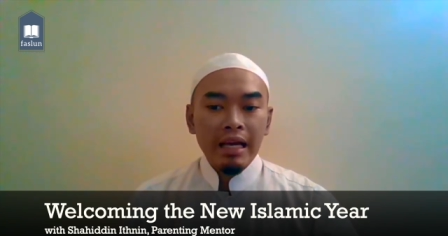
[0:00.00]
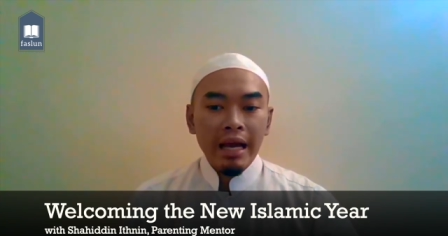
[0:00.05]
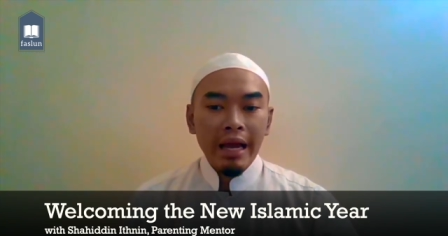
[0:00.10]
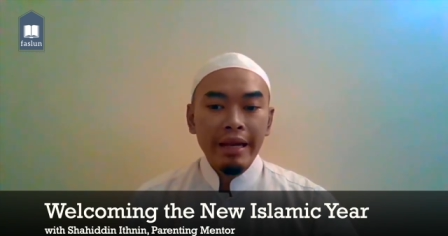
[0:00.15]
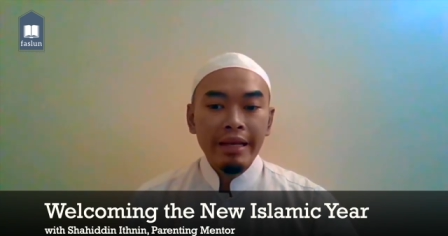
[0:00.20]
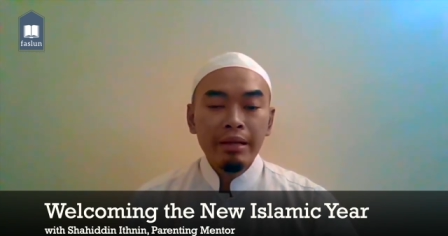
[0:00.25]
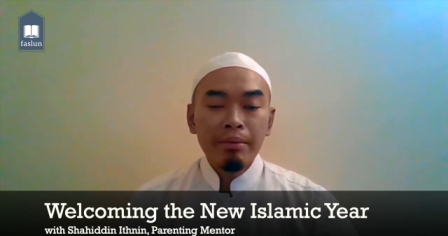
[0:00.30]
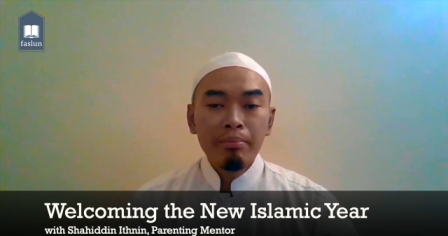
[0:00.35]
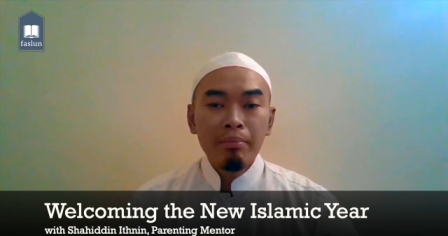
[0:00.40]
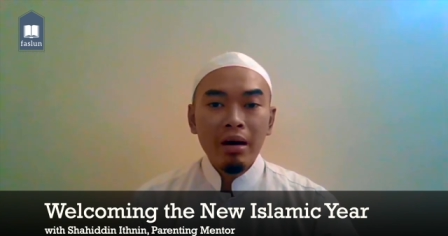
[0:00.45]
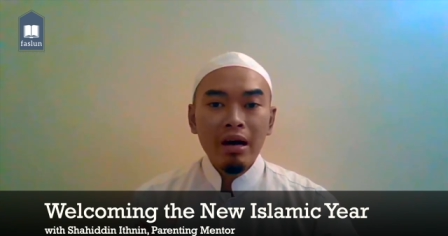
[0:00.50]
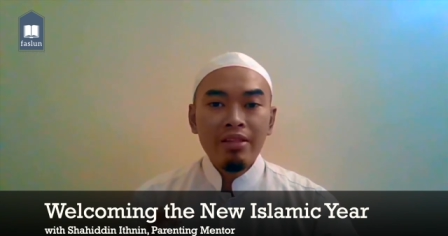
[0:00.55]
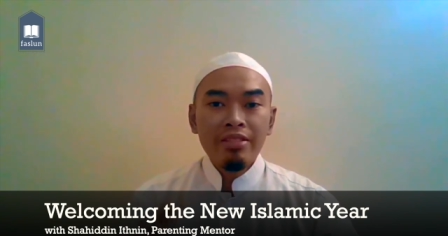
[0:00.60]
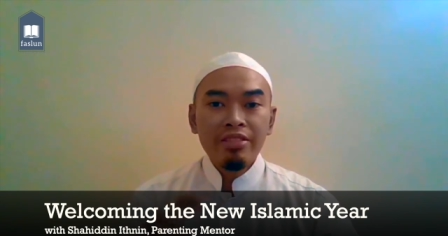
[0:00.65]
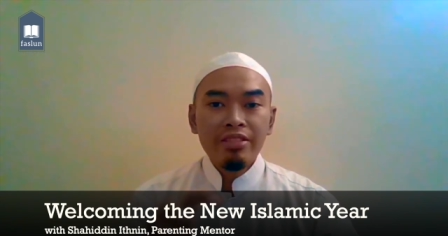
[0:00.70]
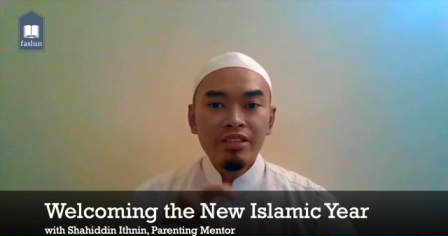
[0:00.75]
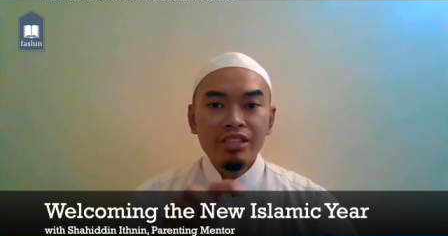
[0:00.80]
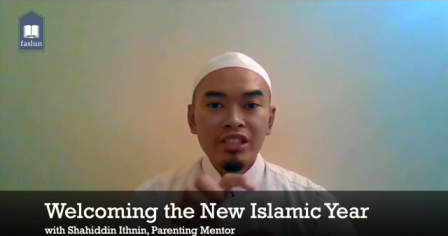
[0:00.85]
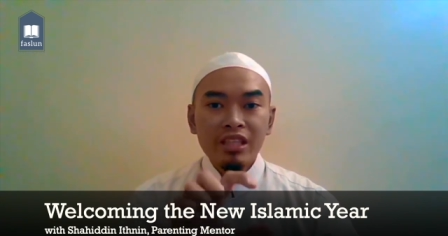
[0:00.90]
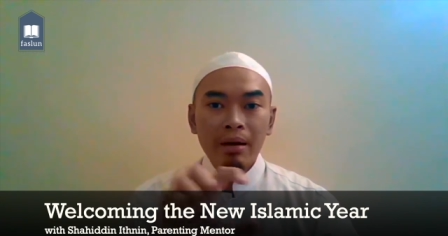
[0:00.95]
and the month
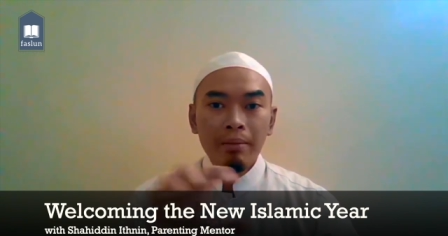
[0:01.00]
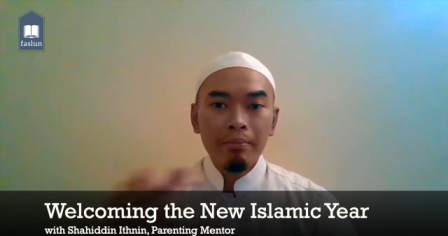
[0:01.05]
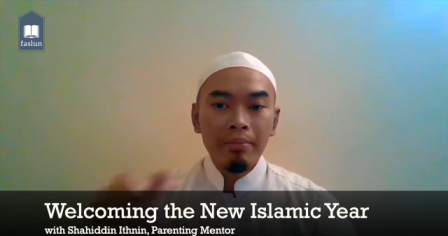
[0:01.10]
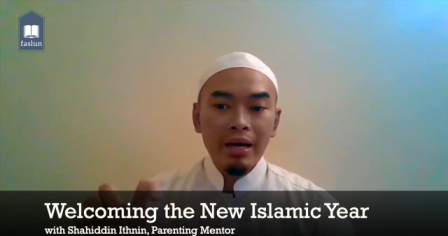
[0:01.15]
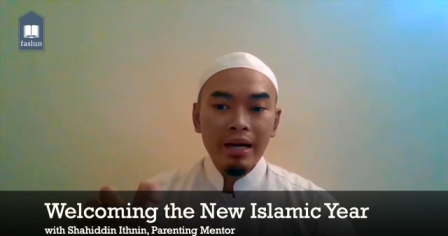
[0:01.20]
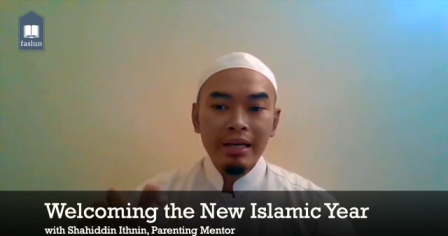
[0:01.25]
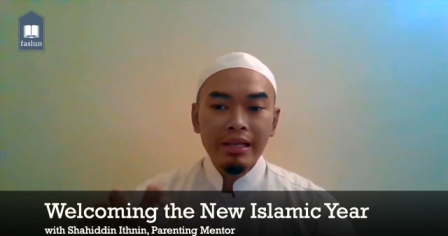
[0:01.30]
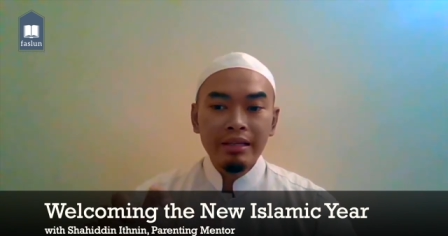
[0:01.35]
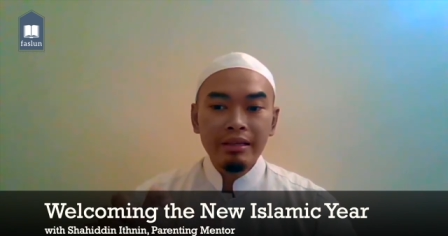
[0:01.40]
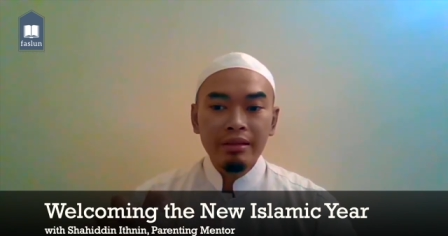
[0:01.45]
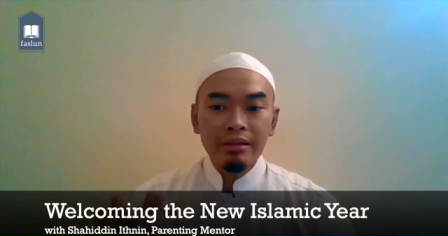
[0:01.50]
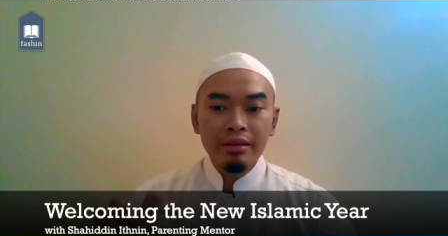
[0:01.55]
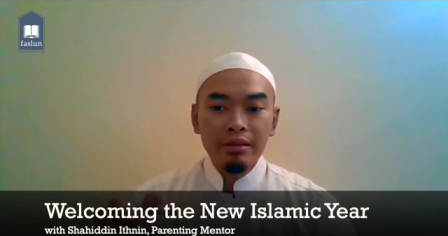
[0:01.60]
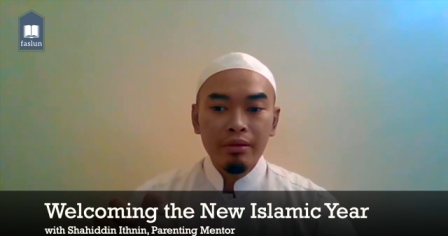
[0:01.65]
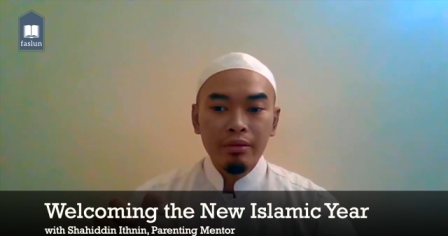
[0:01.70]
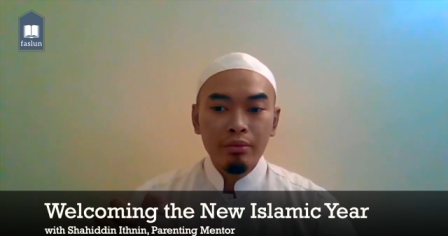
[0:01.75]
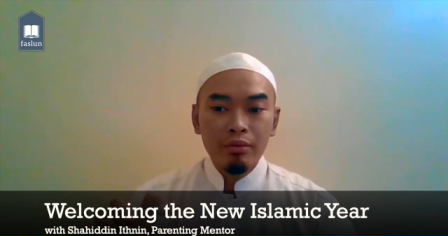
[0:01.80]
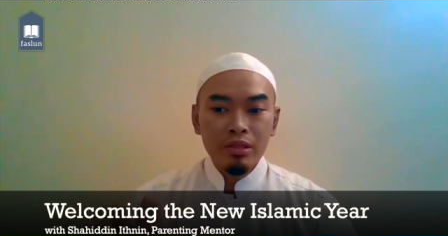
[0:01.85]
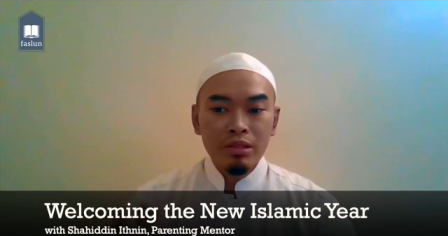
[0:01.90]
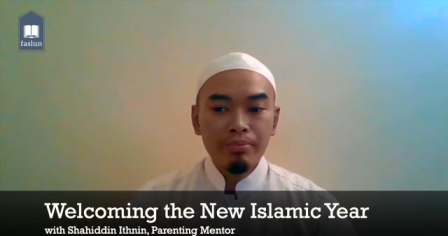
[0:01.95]
Sha'ban
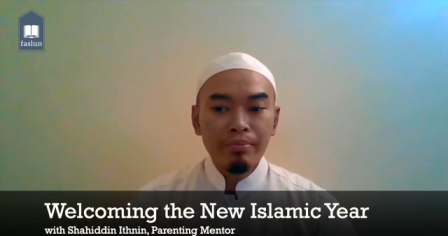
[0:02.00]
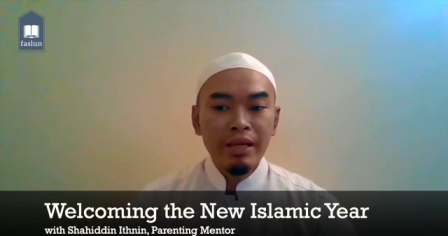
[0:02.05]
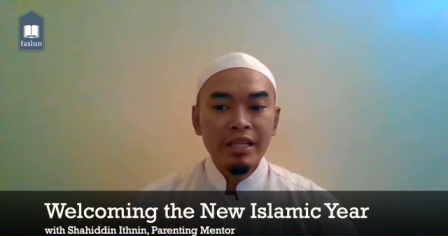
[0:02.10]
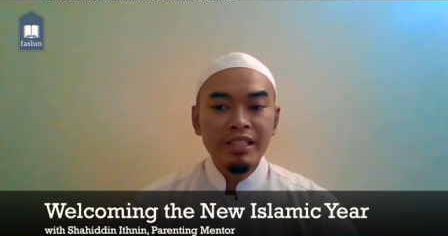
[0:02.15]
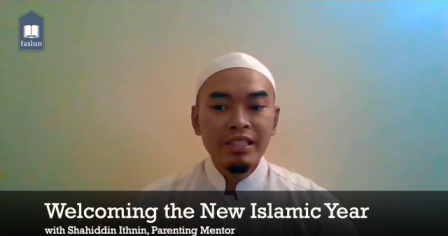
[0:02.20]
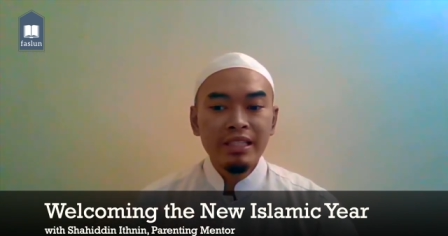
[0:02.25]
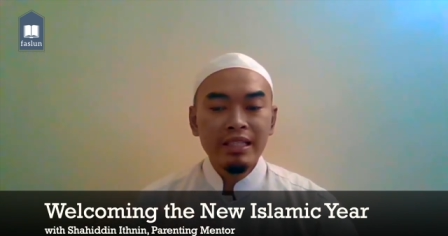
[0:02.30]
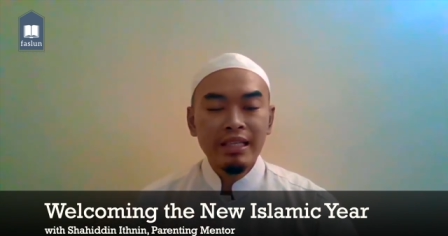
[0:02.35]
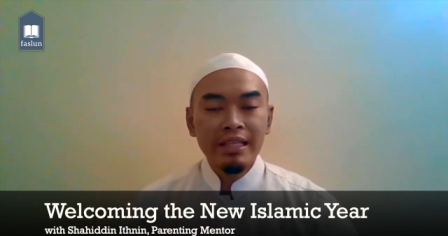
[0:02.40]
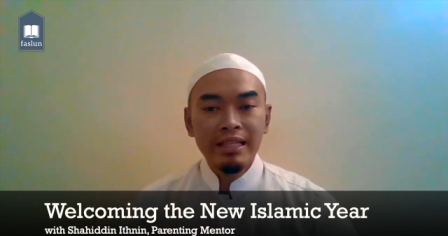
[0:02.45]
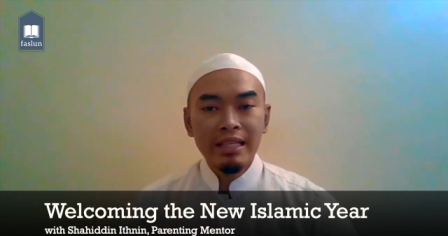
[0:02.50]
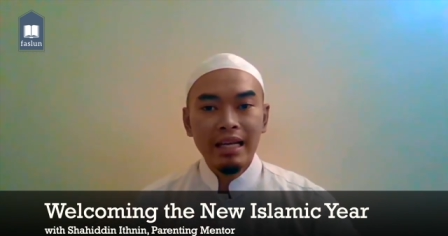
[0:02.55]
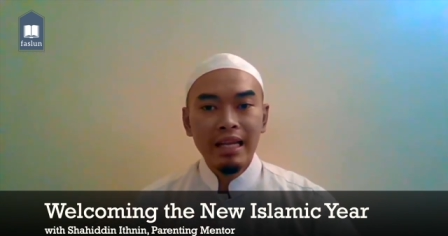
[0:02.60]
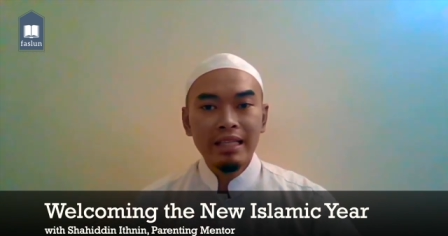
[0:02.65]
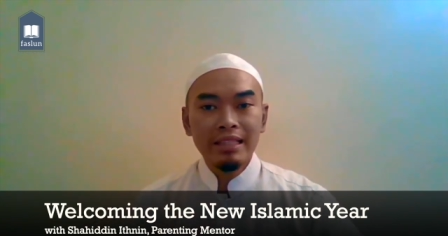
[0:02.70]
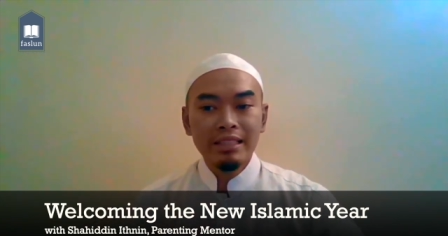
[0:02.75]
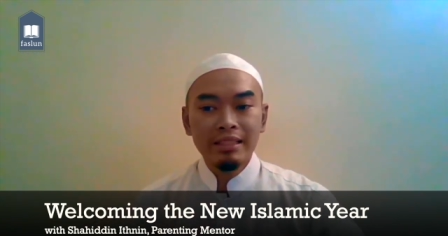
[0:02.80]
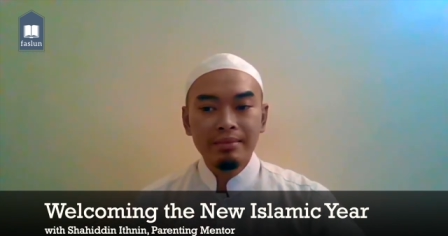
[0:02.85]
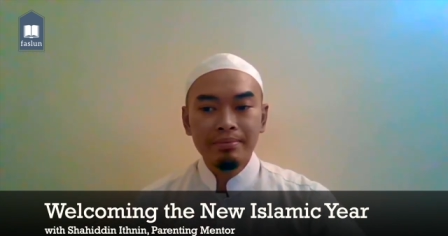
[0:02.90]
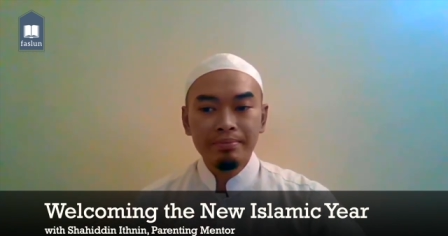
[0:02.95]
was mentioned in the
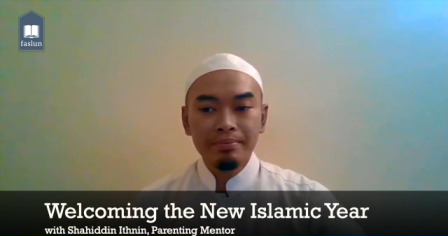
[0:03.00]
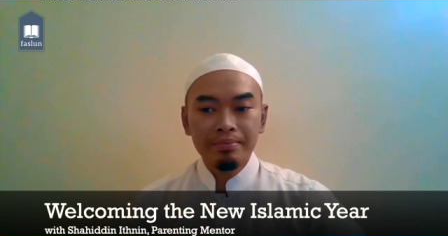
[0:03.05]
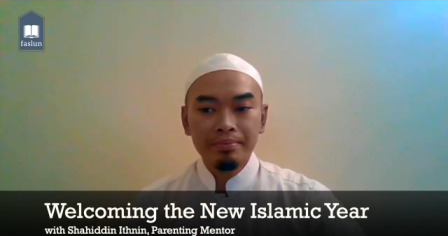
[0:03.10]
letter.